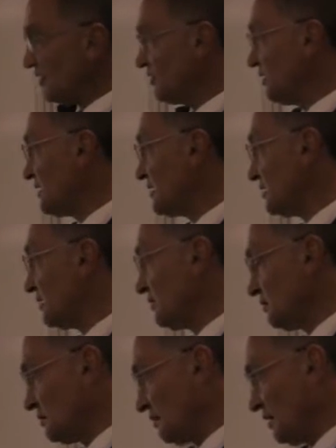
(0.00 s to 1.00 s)
you need to
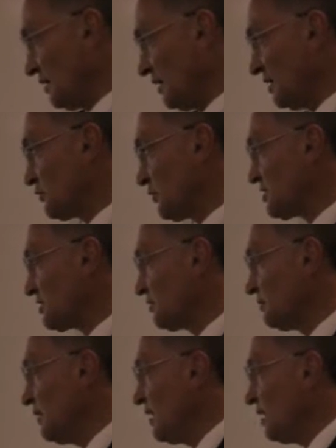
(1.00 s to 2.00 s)
address
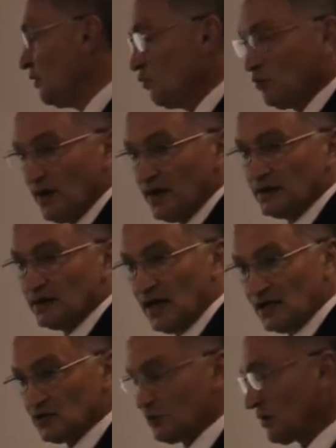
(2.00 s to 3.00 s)
them when
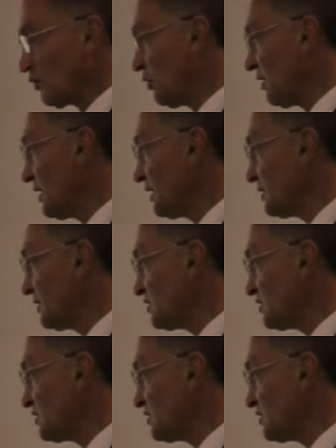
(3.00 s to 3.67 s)
as required,